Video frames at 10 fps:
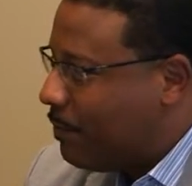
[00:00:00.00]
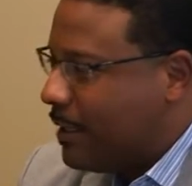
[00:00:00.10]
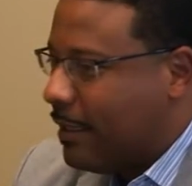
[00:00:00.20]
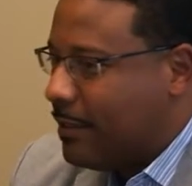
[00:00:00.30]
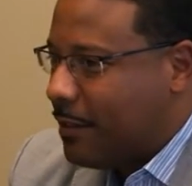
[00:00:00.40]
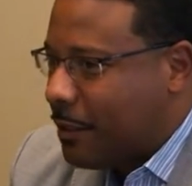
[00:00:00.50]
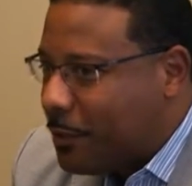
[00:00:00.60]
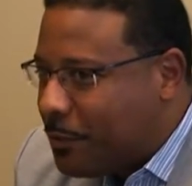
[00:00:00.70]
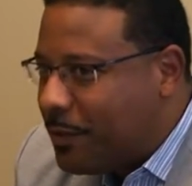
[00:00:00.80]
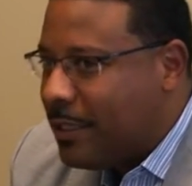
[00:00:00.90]
But it's
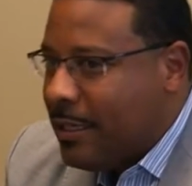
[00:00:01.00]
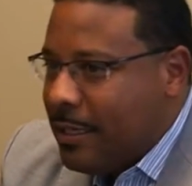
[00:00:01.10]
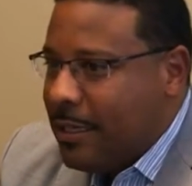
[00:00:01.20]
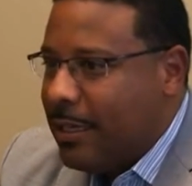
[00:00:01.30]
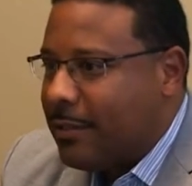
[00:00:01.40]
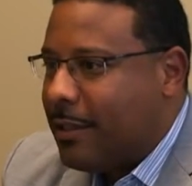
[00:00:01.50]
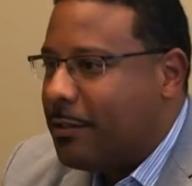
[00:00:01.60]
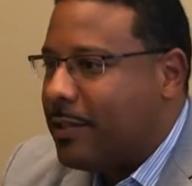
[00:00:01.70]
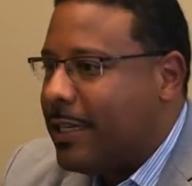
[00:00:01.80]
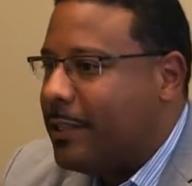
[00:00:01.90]
those it's
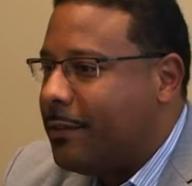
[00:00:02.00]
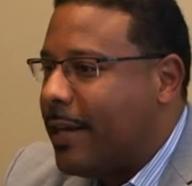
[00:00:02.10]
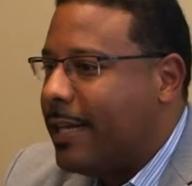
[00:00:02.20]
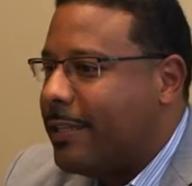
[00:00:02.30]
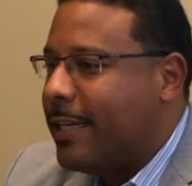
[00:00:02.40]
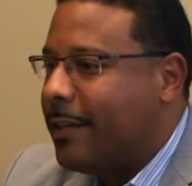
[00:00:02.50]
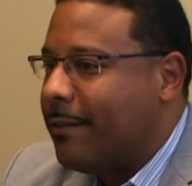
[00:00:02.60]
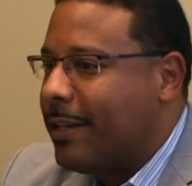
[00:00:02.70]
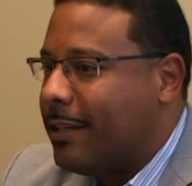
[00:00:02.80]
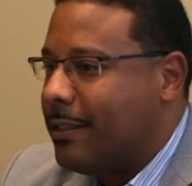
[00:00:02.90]
those things you've got to take
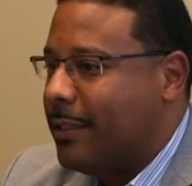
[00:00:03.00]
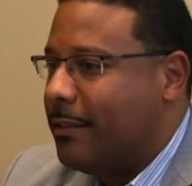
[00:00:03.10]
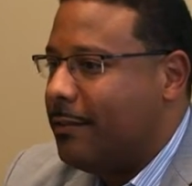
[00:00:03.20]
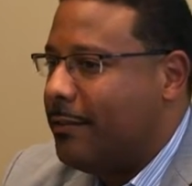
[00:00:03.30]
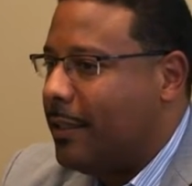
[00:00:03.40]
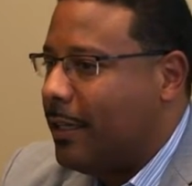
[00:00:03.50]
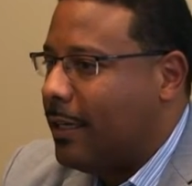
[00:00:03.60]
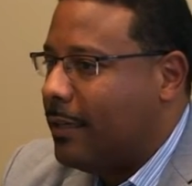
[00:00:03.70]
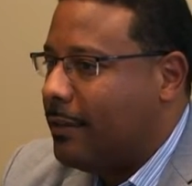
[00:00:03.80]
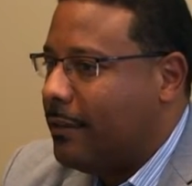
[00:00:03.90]
advantage of,
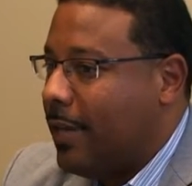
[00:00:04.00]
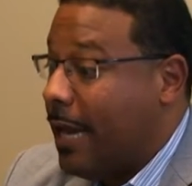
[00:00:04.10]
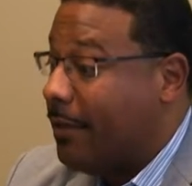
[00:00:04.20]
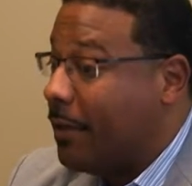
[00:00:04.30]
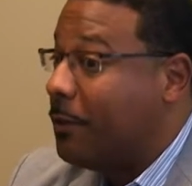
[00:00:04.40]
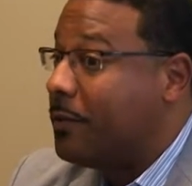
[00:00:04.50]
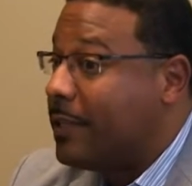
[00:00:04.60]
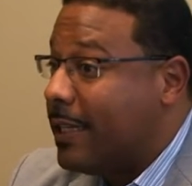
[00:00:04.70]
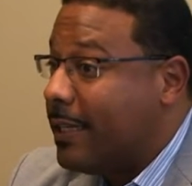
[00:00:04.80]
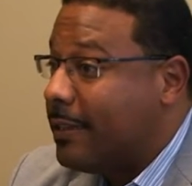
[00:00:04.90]
uh, and those
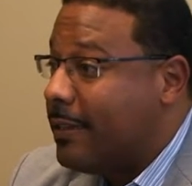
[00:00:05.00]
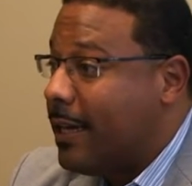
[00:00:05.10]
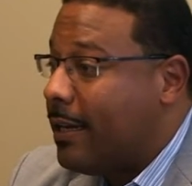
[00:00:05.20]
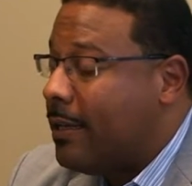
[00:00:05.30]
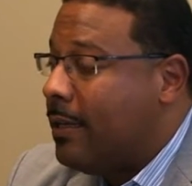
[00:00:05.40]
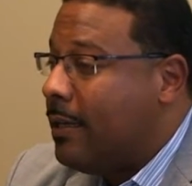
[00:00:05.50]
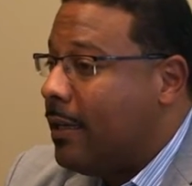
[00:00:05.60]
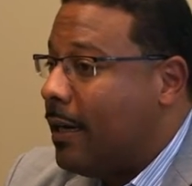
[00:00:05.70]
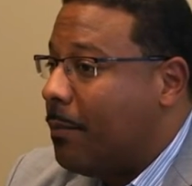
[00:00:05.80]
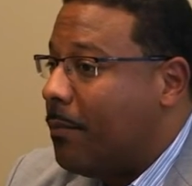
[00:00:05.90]
things that
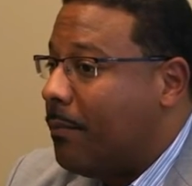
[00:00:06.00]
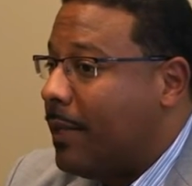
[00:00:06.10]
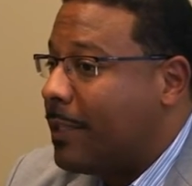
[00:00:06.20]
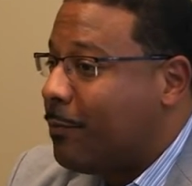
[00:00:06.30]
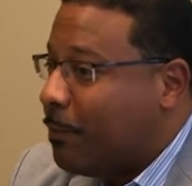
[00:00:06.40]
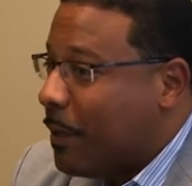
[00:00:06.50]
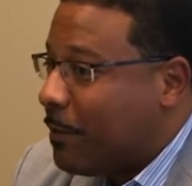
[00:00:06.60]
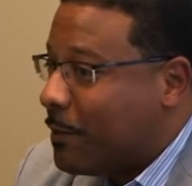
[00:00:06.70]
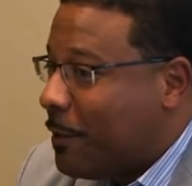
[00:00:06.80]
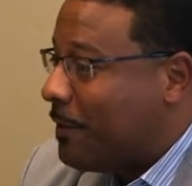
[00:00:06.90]
uh, that's what
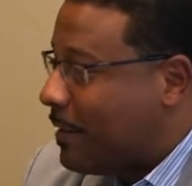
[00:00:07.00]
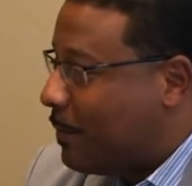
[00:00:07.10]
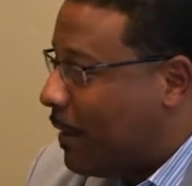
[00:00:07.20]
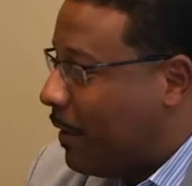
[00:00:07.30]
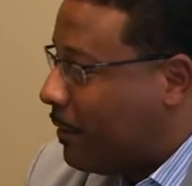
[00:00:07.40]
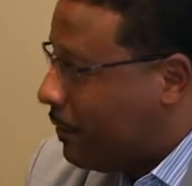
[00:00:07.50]
public service is about.